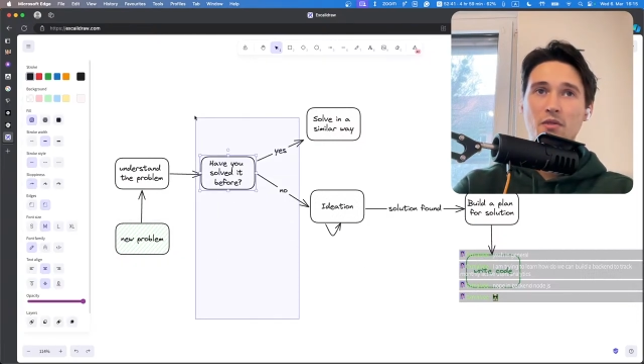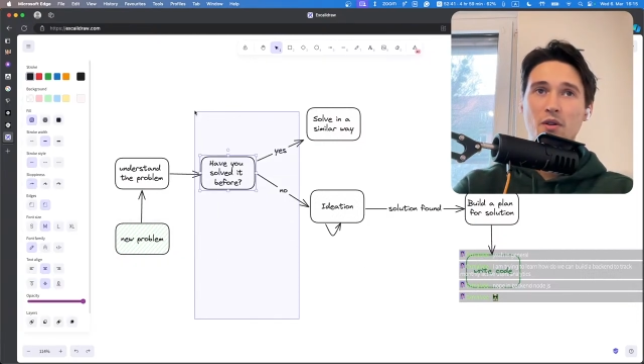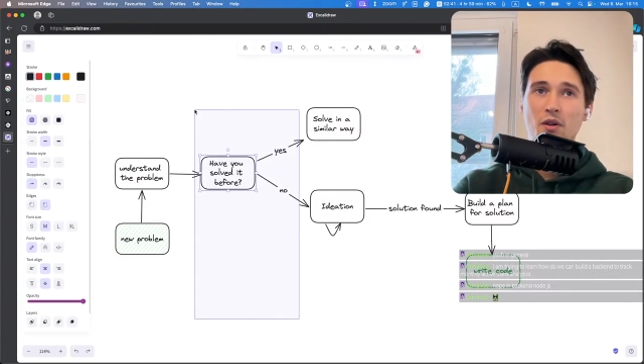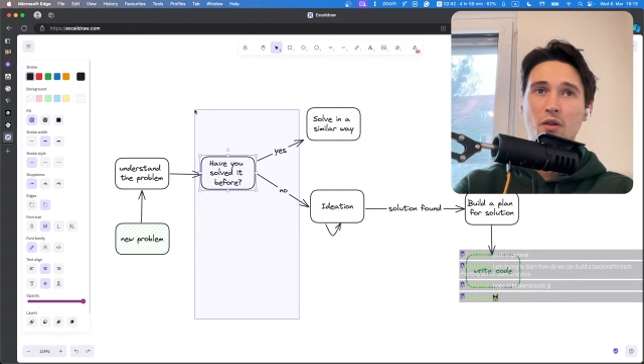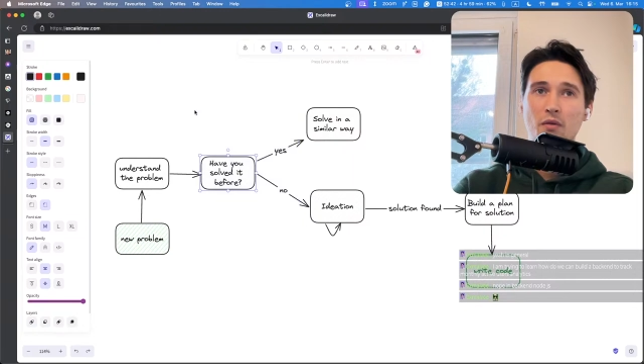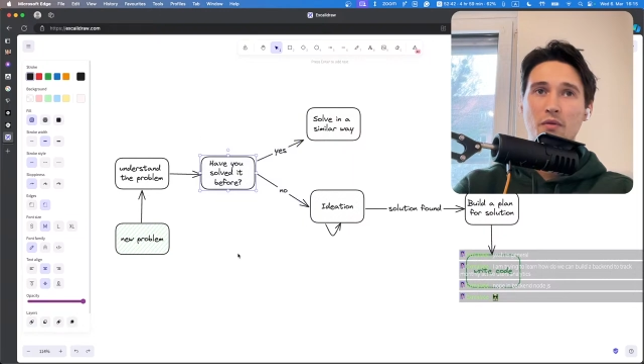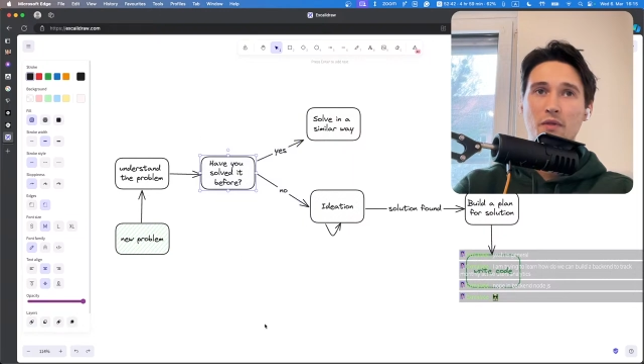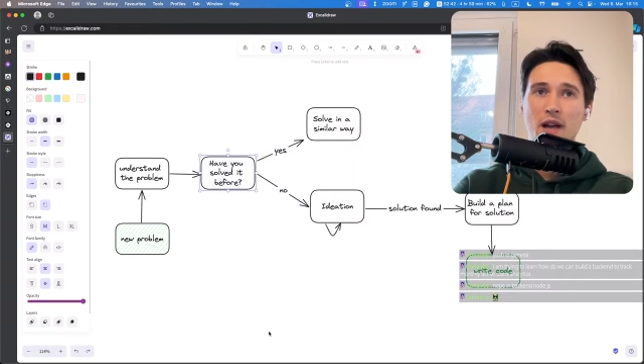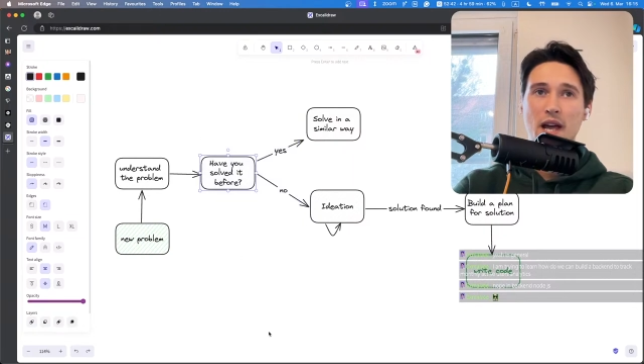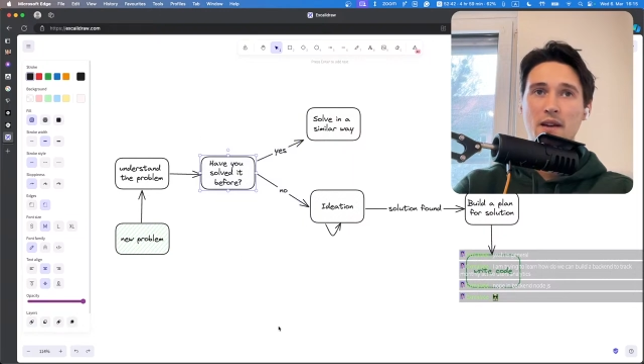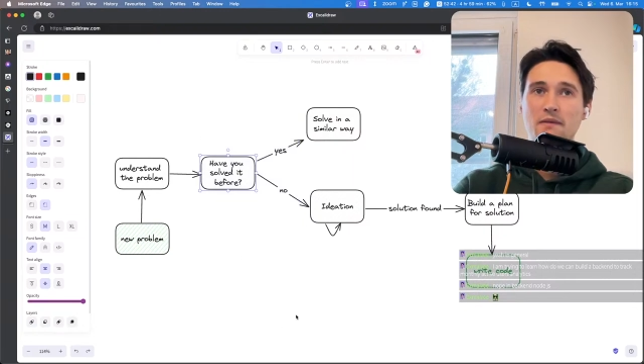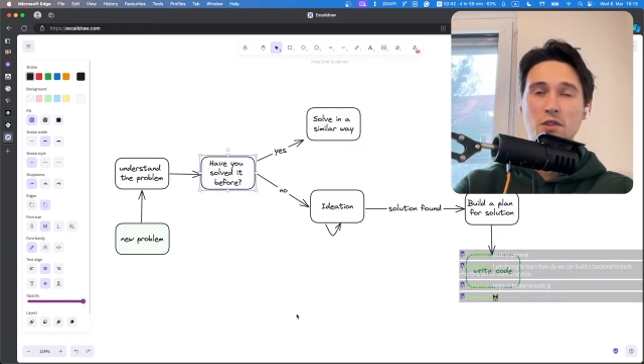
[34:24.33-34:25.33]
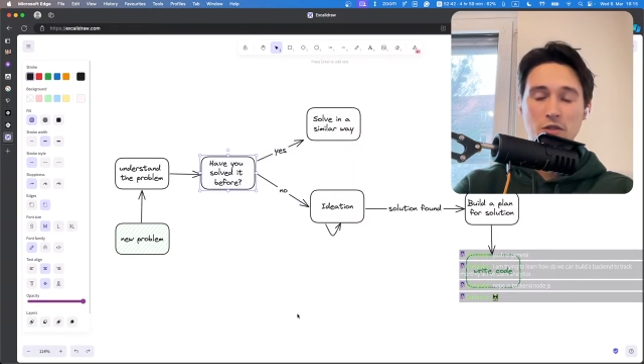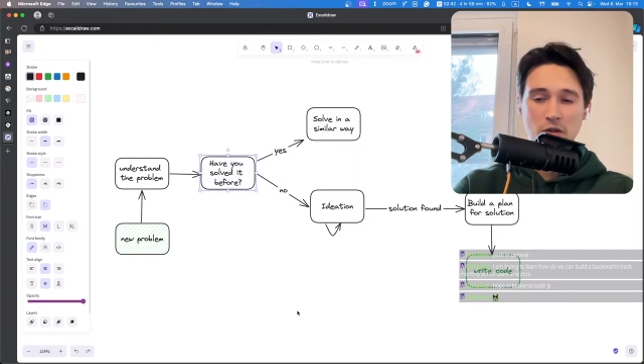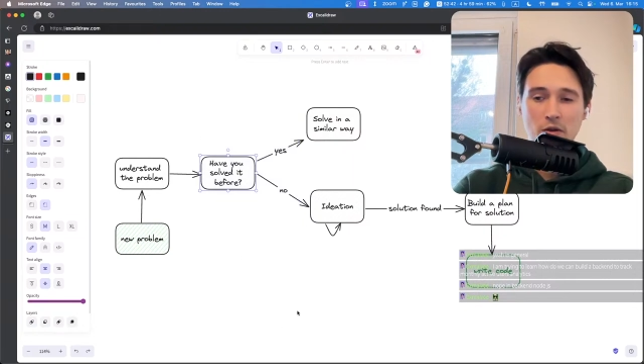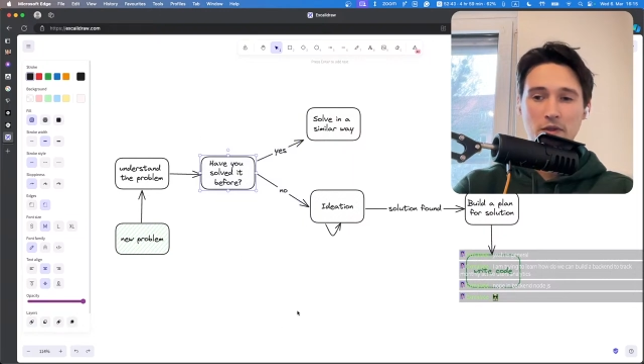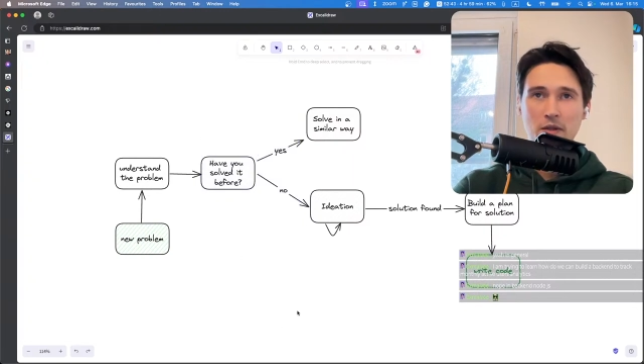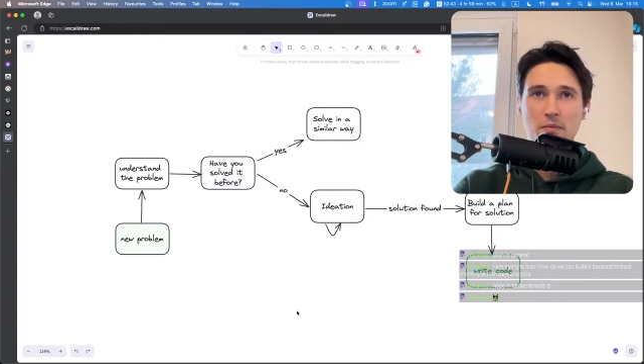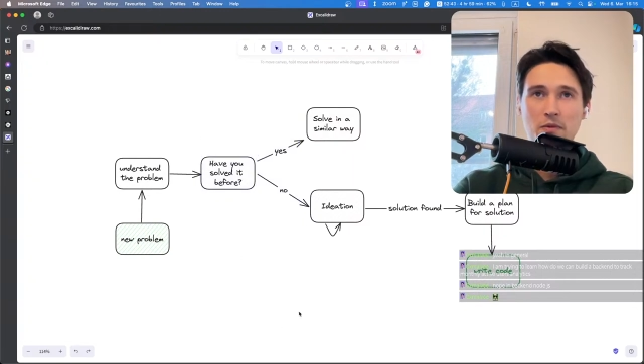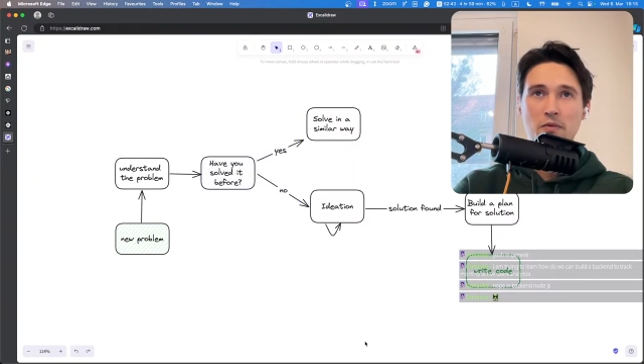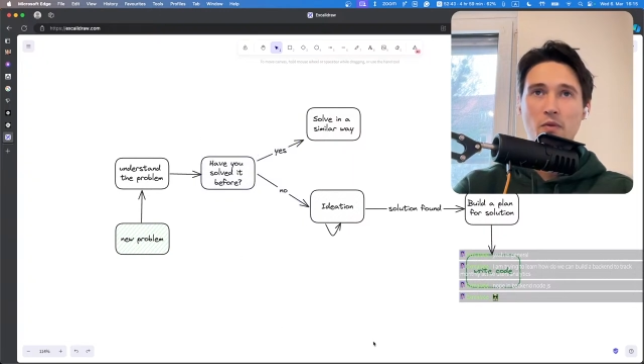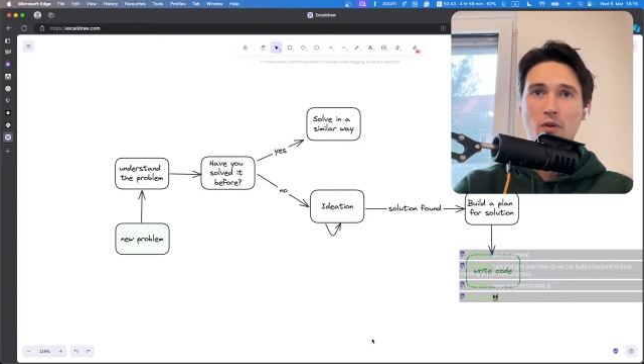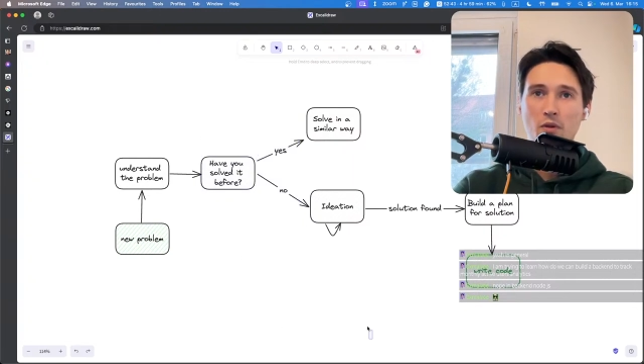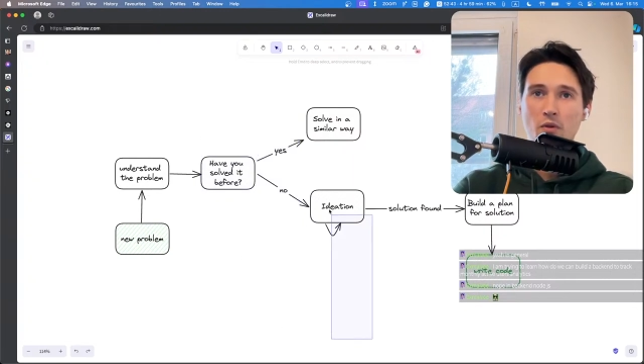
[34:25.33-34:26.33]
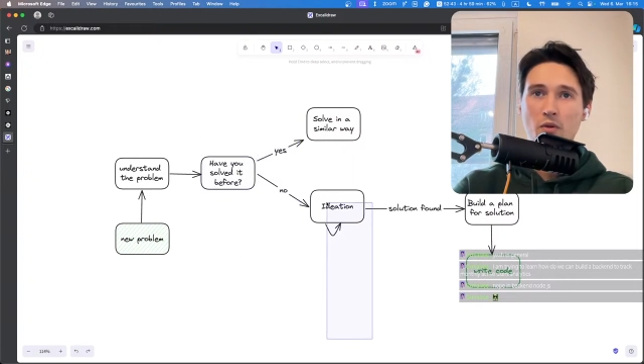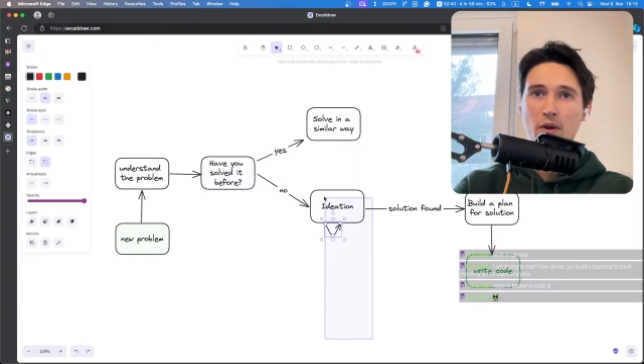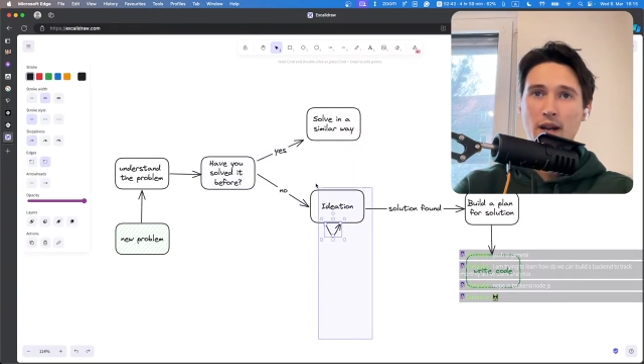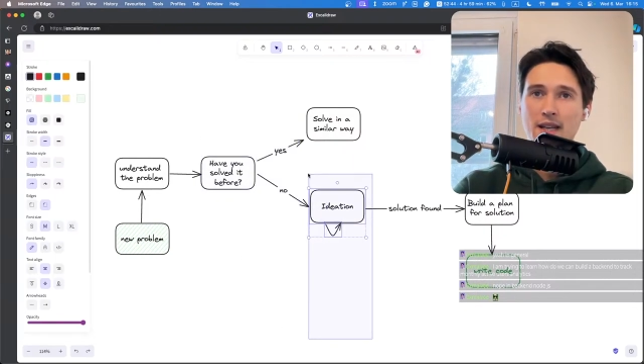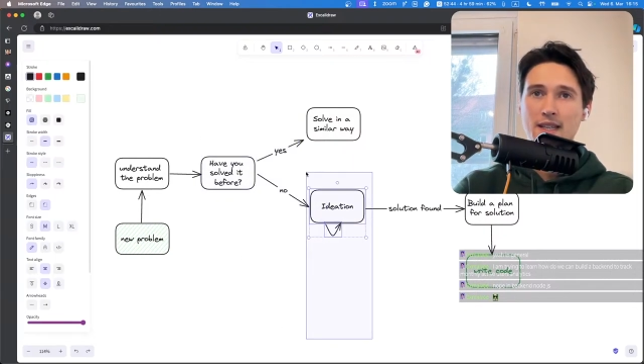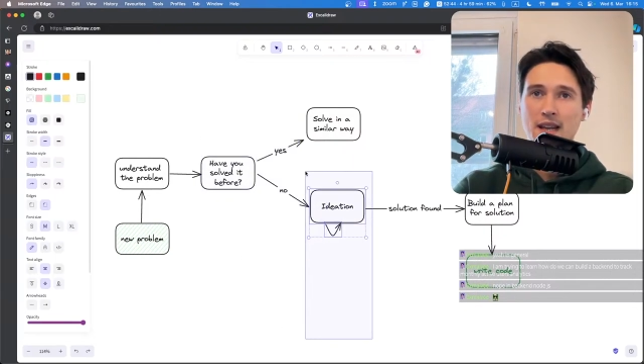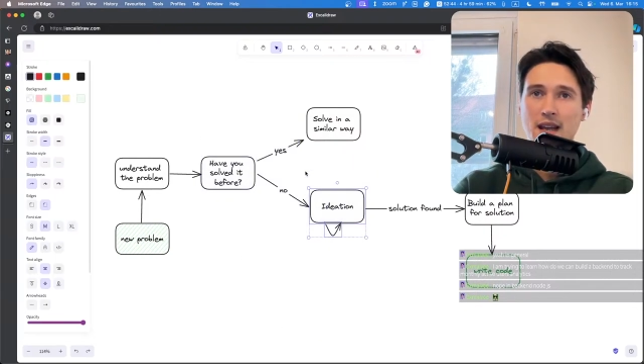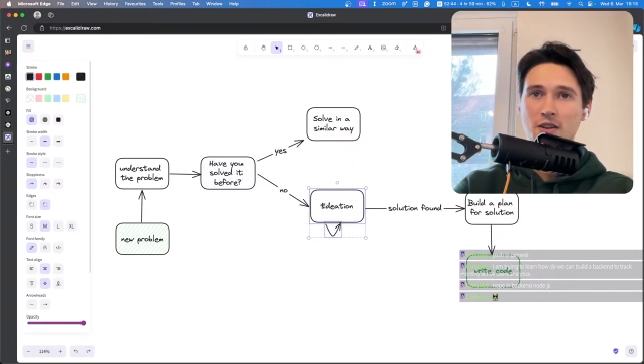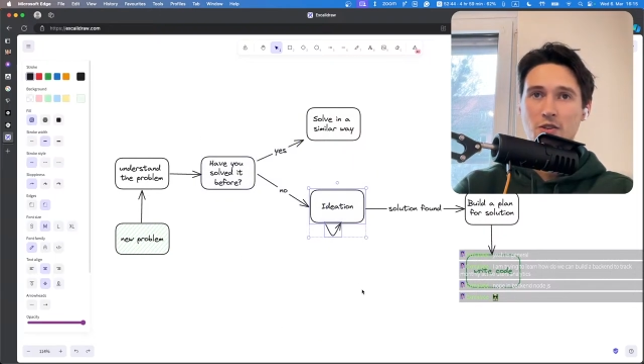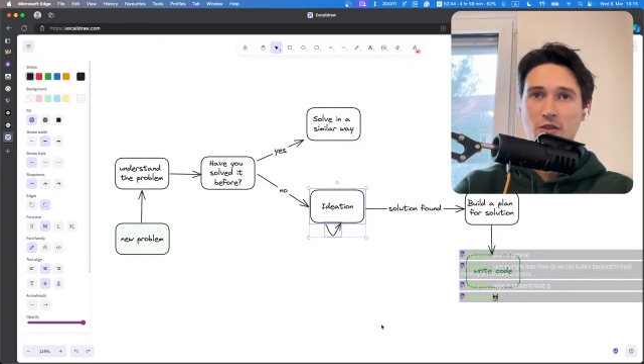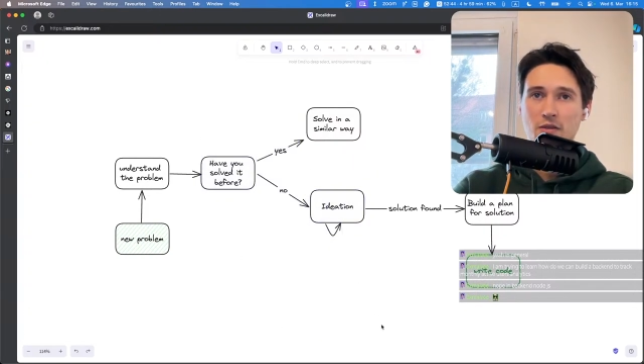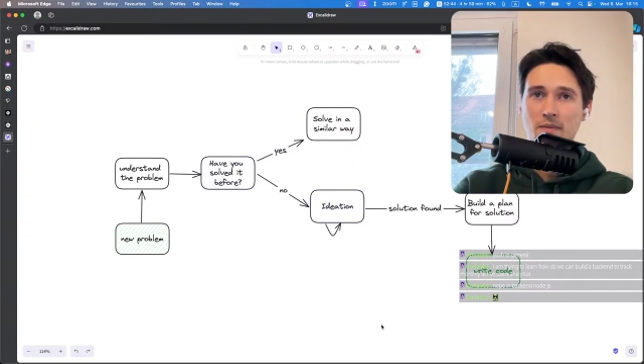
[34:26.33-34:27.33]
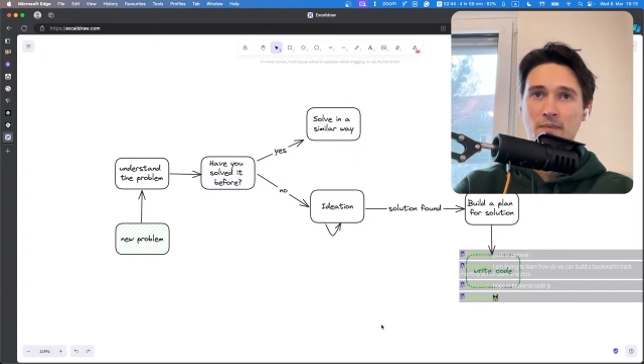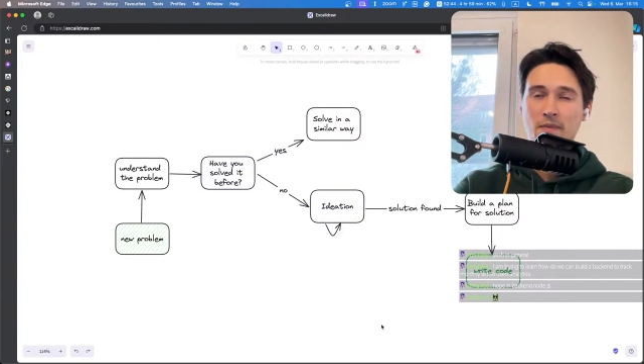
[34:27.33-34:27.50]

of have you solved it before or ideation.